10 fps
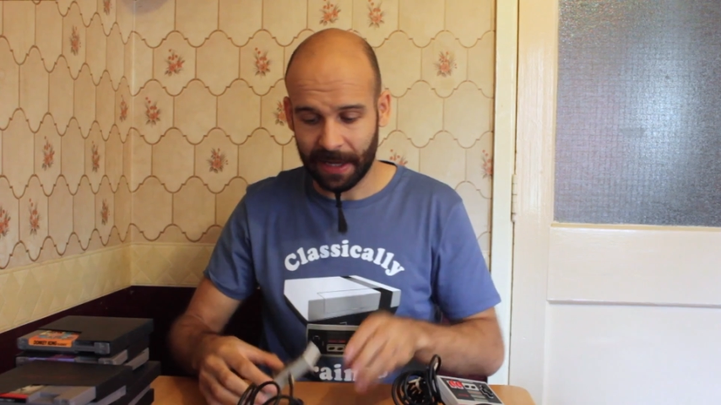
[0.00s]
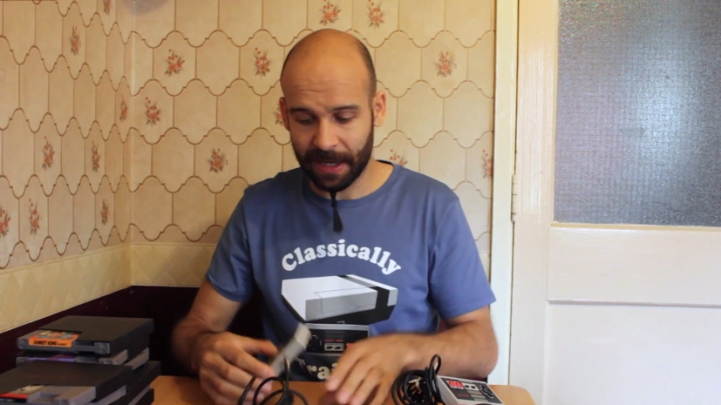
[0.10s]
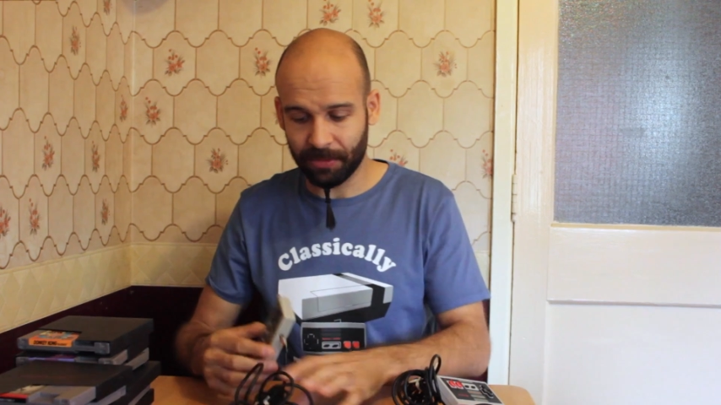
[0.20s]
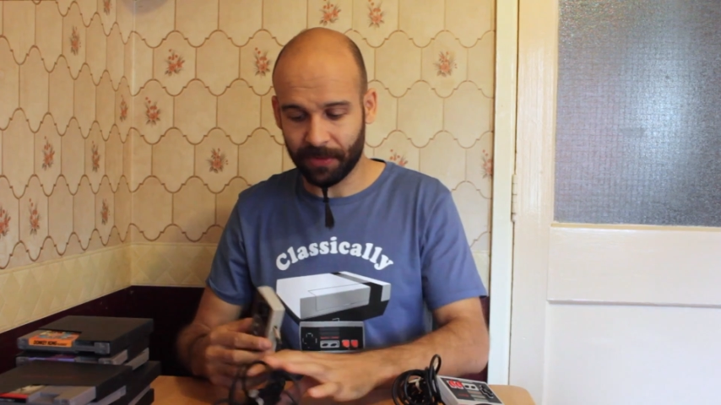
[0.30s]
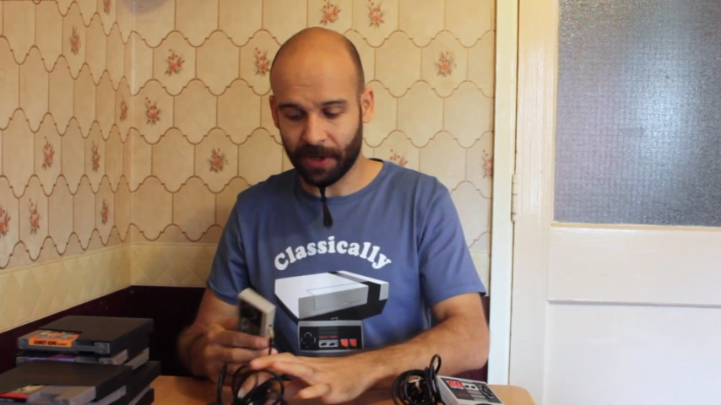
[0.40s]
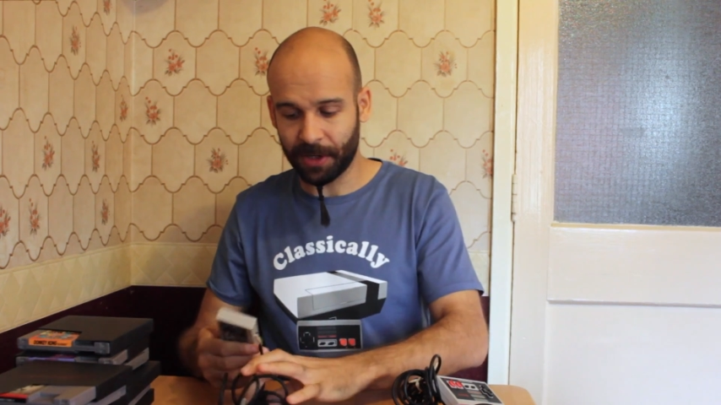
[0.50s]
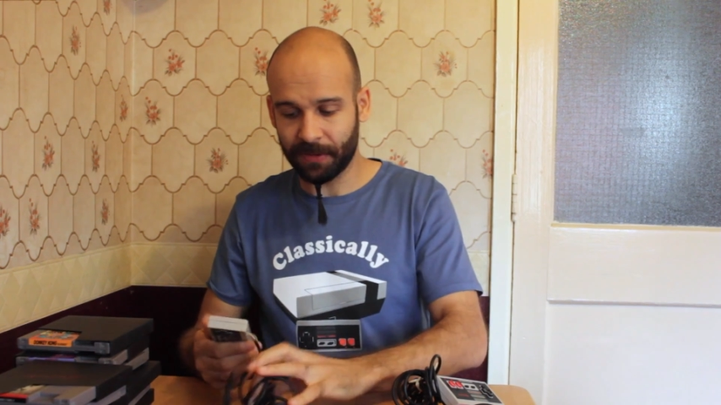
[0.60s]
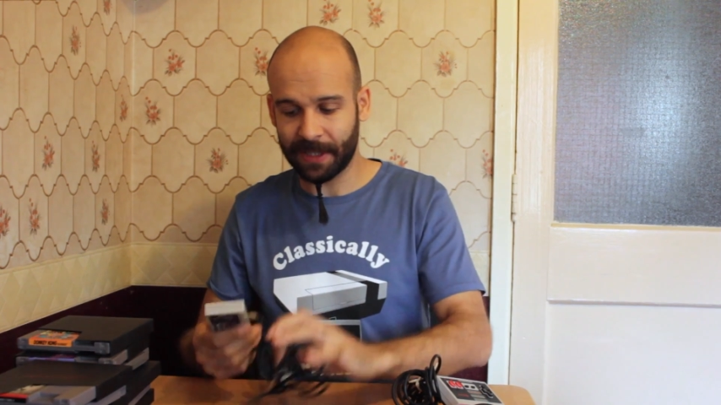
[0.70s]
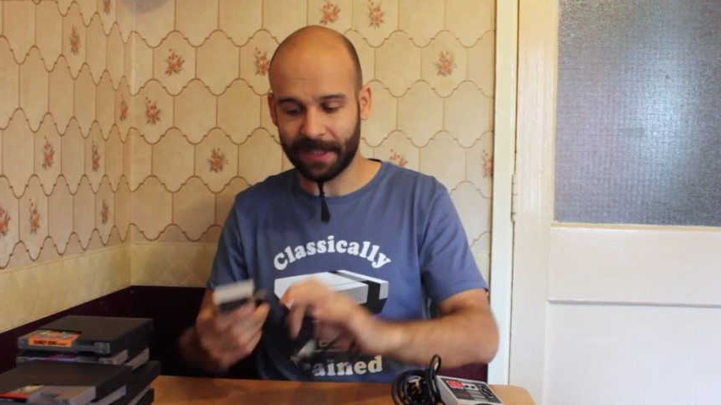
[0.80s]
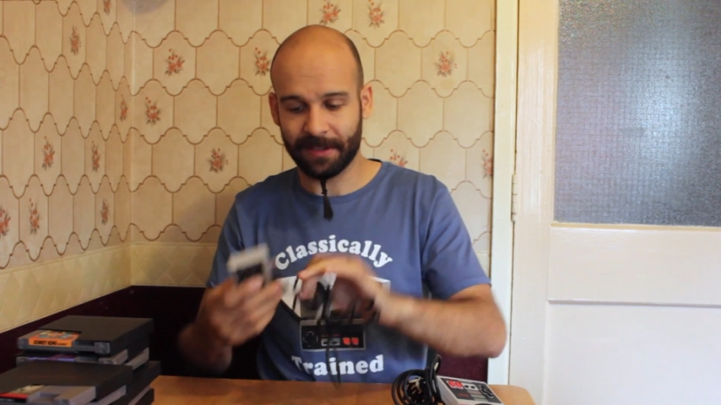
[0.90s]
And we've got
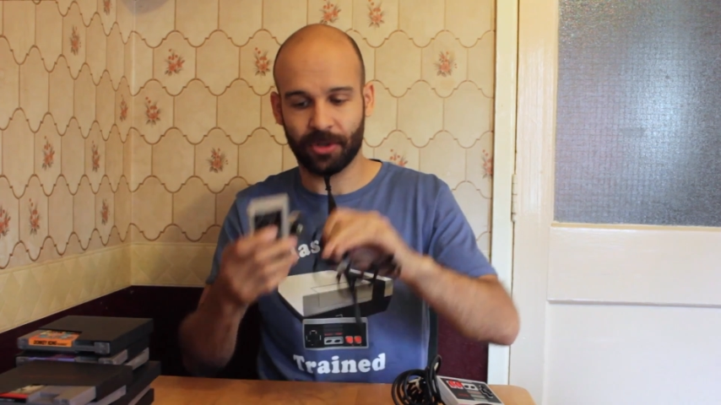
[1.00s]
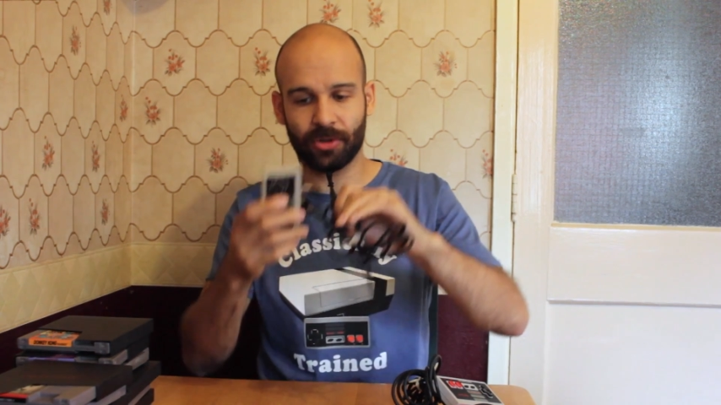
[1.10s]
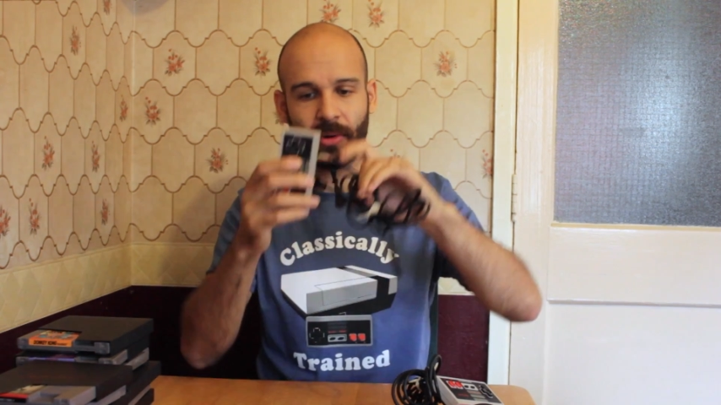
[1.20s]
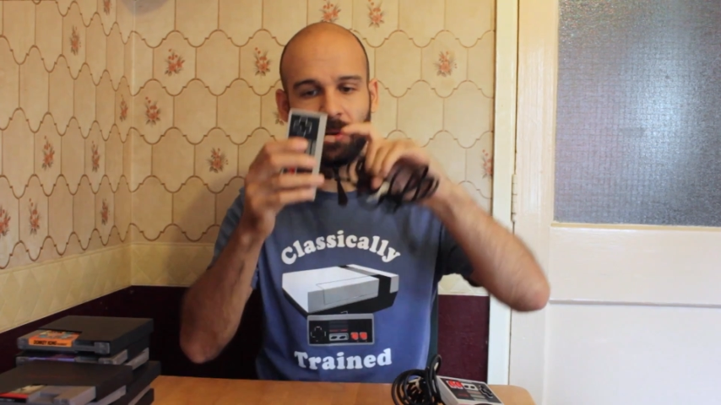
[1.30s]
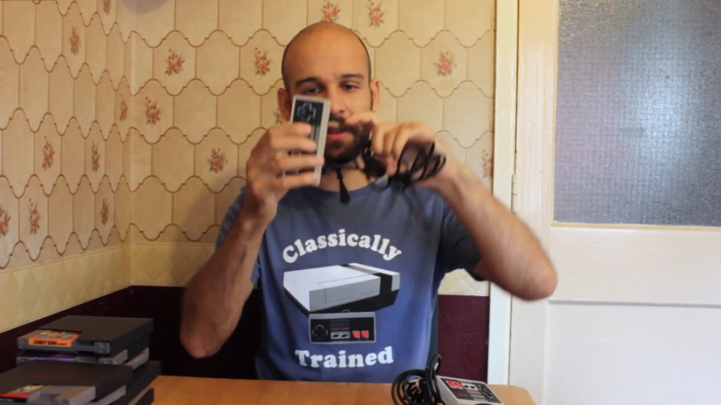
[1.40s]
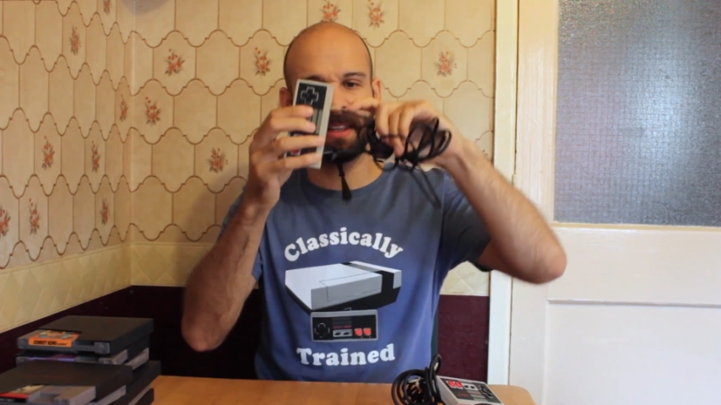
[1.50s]
another NES controller.